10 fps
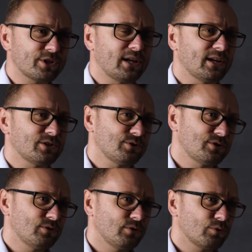mark of
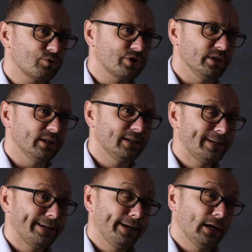affiliation to a
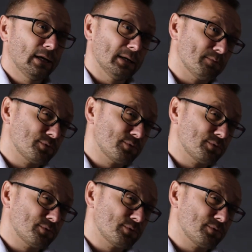retinue.